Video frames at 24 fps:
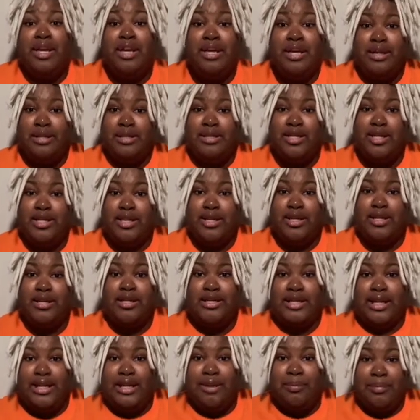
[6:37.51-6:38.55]
it into their
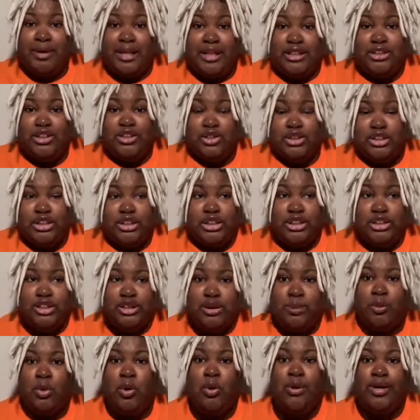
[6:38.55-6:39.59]
database or
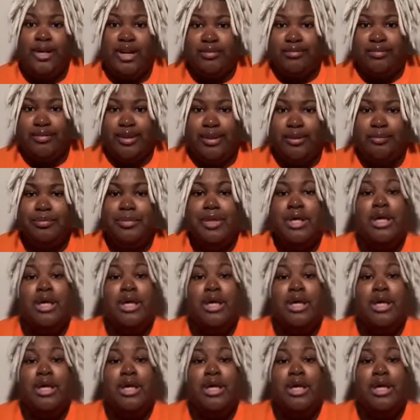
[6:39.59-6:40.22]
system or whatever.